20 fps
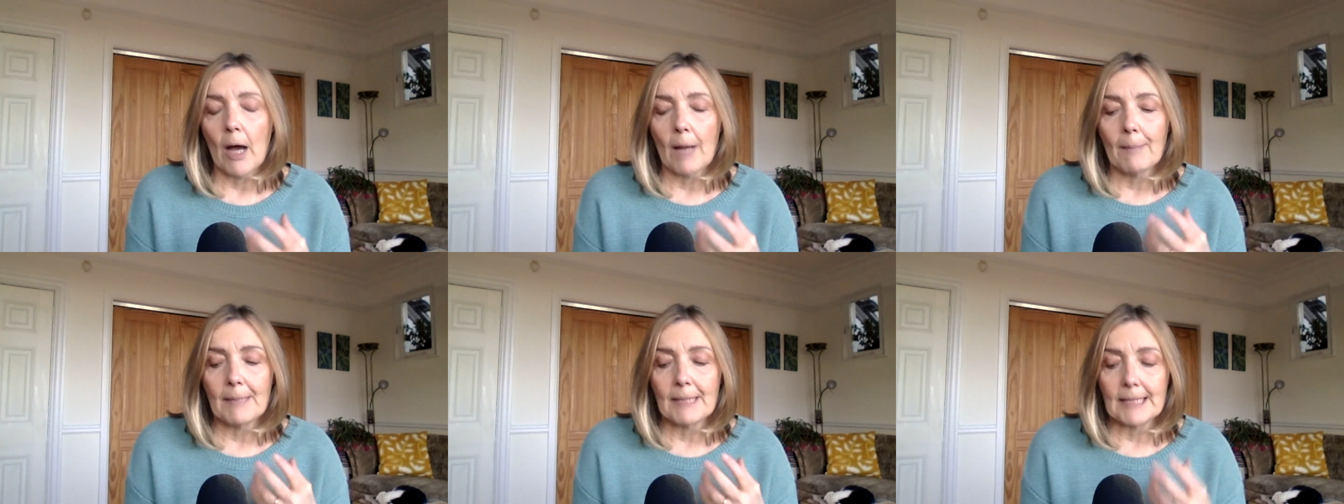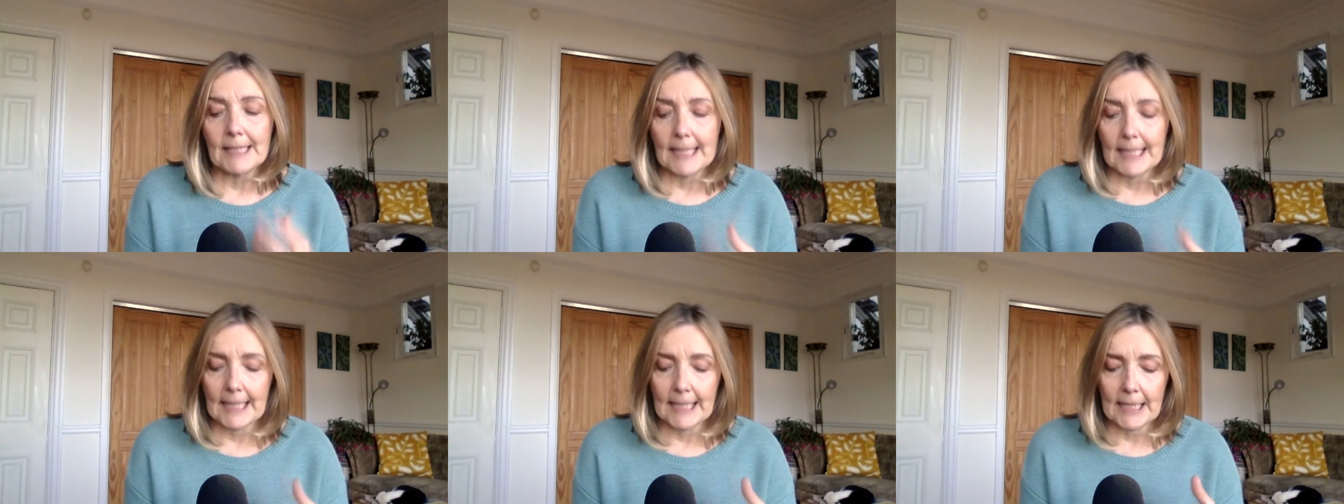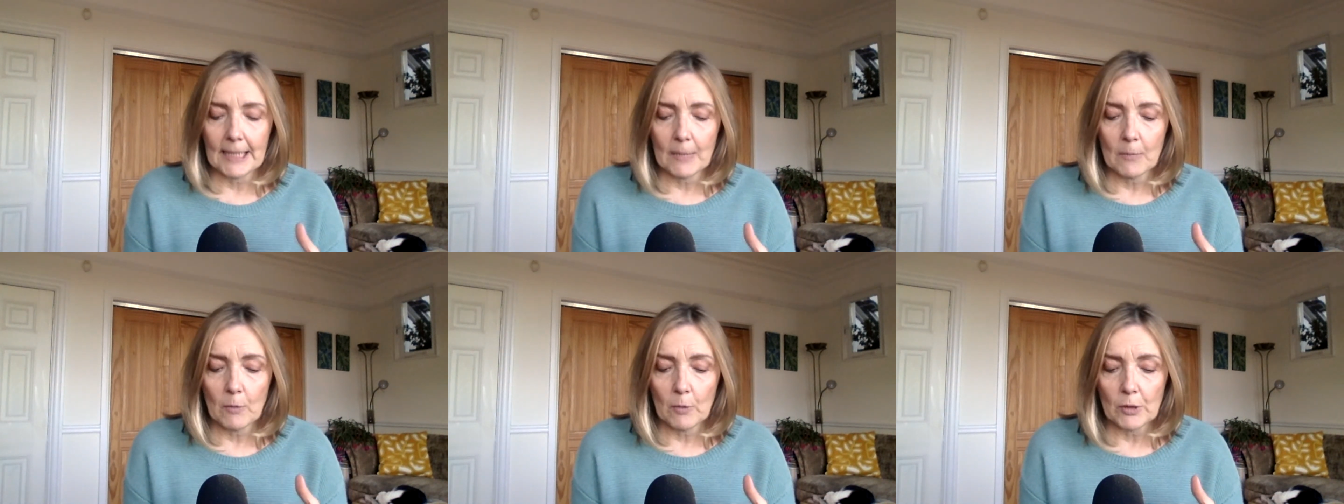I
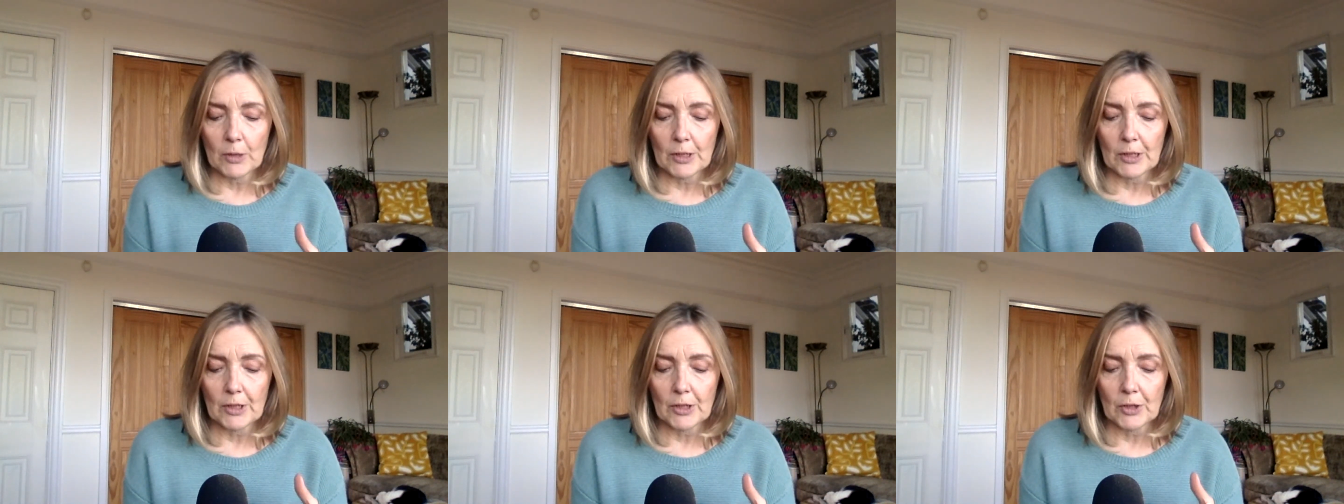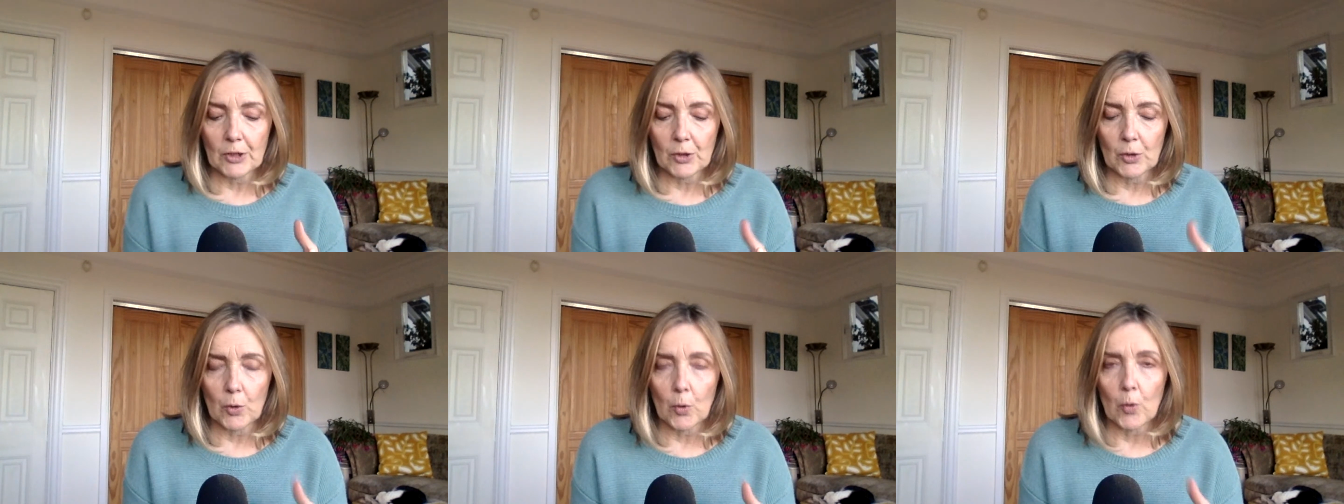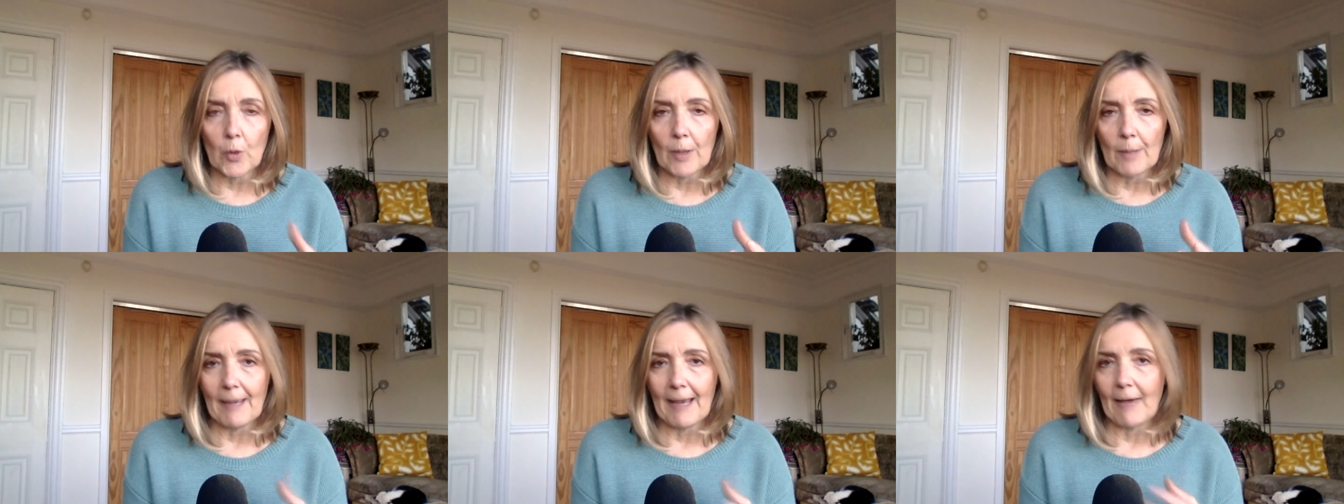particularly wanted to
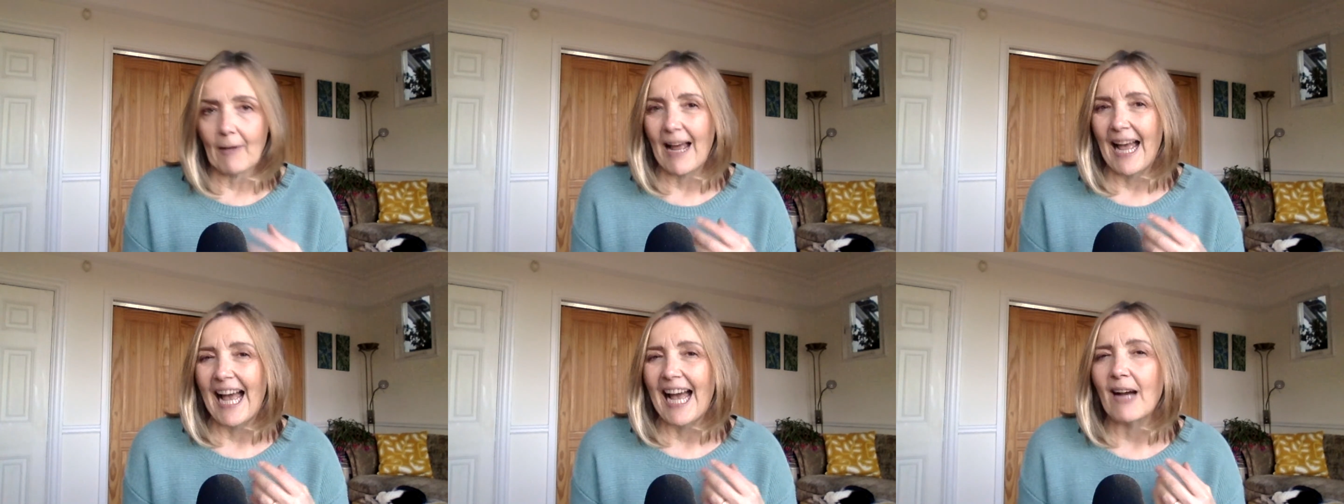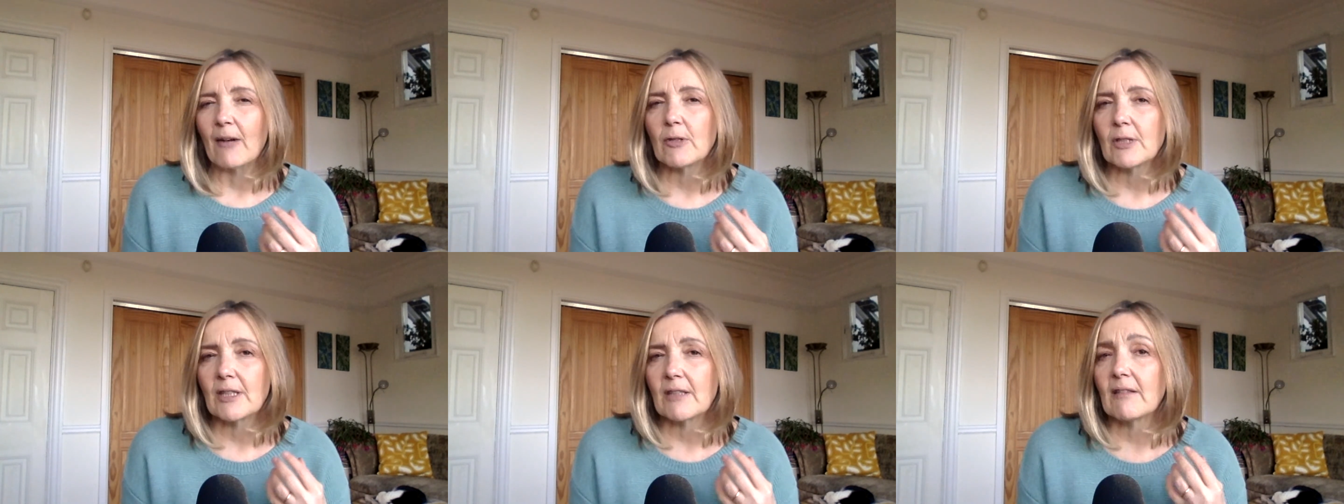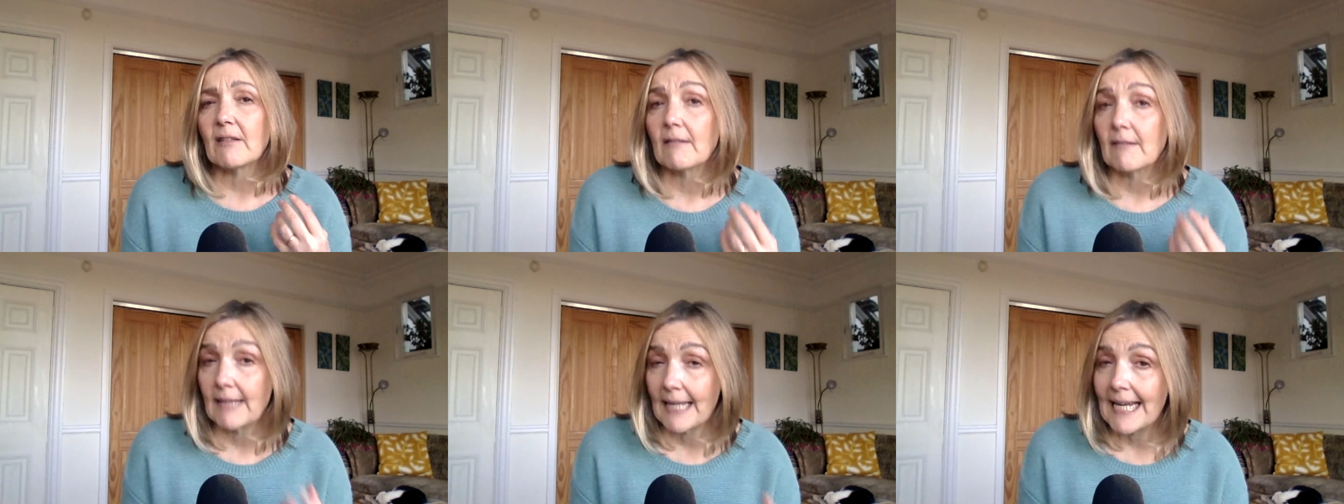talk about how to
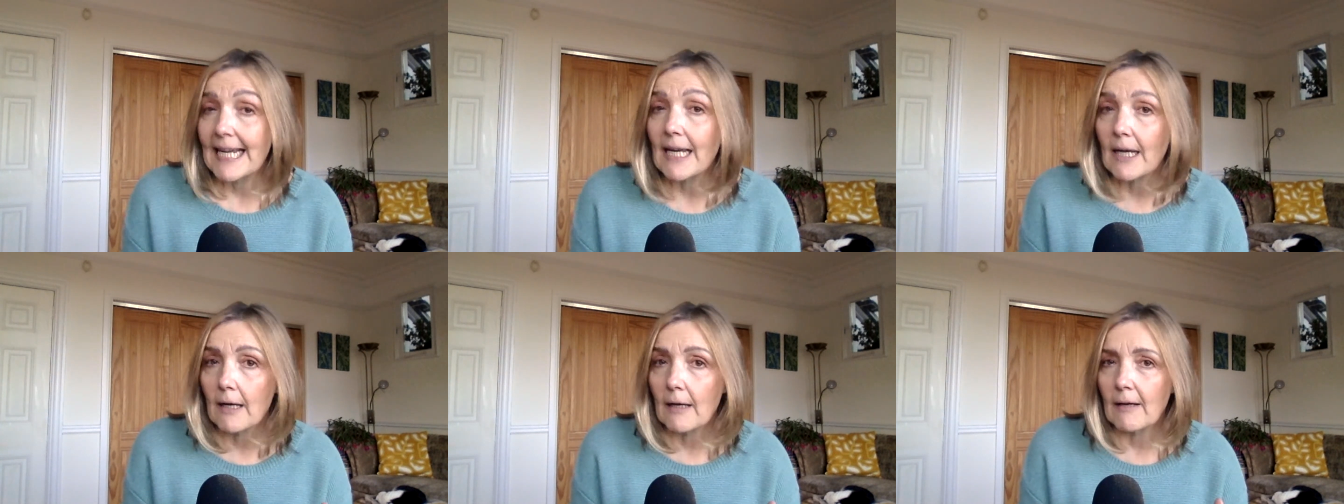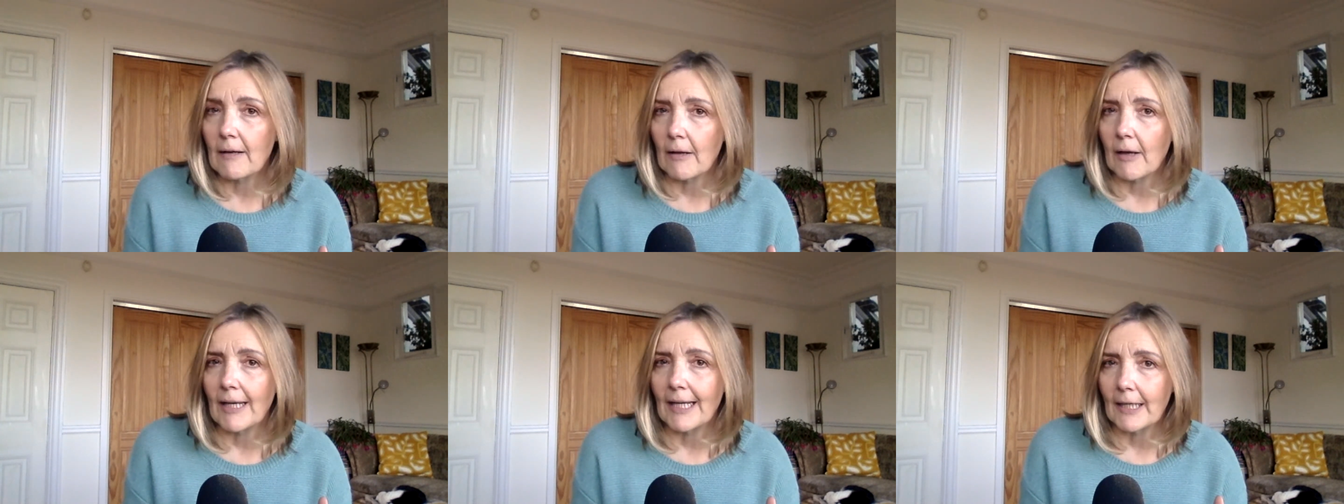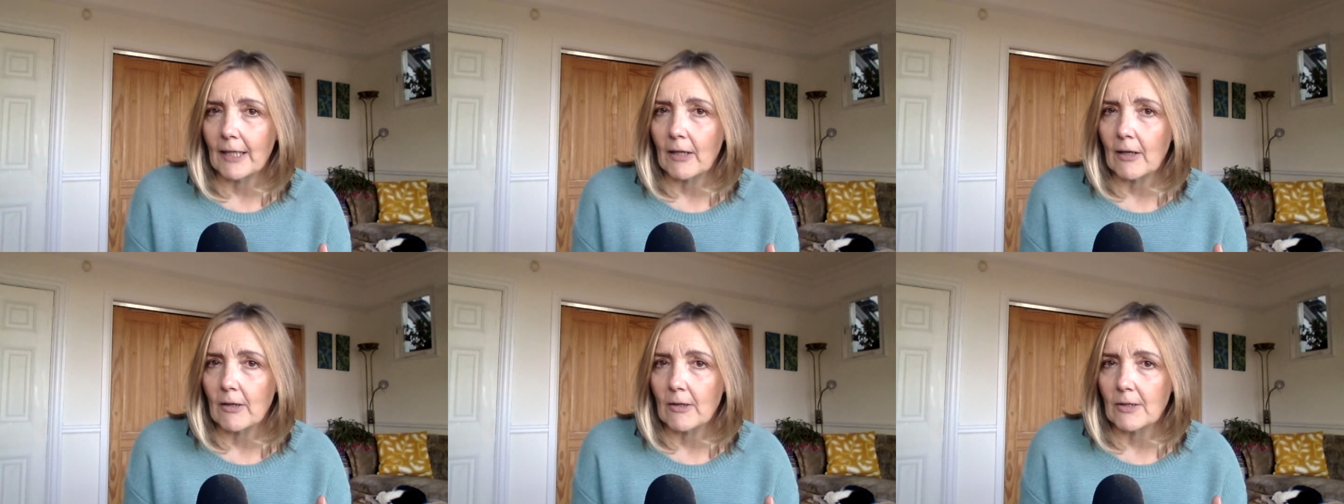think like
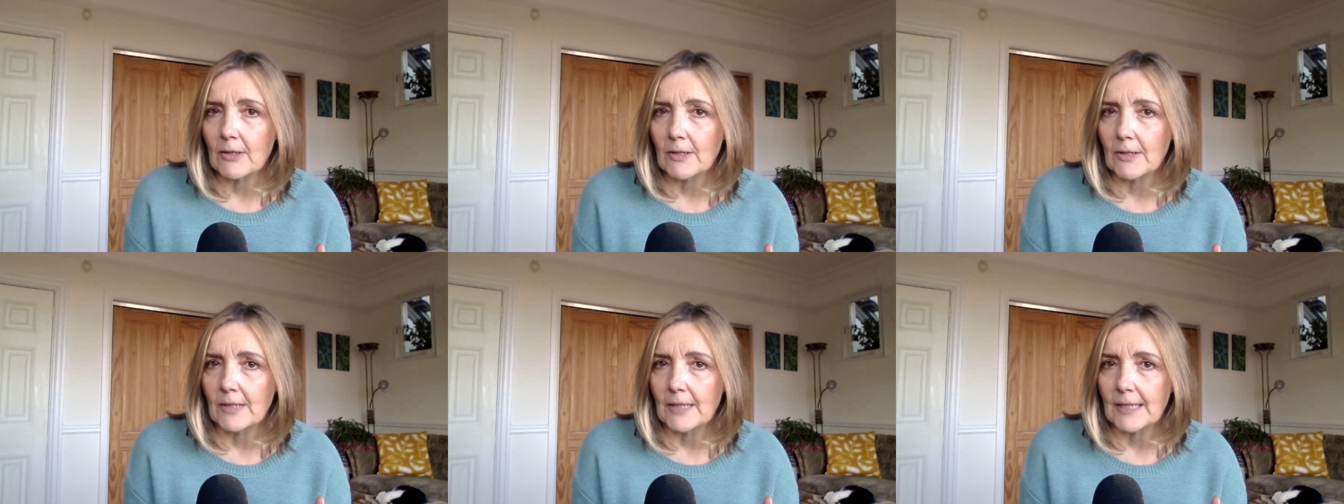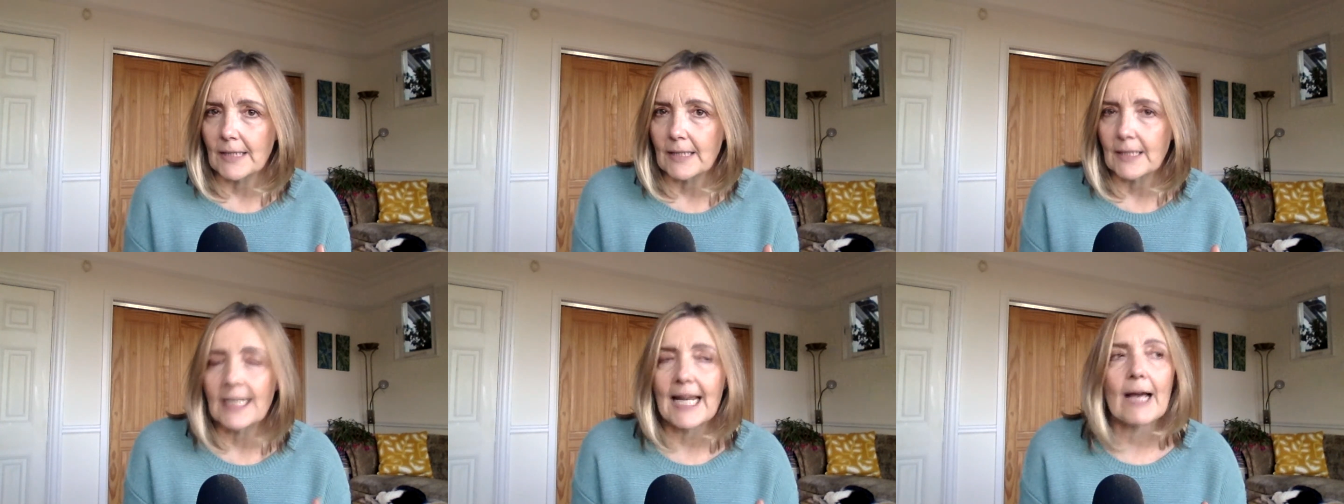a narcissist.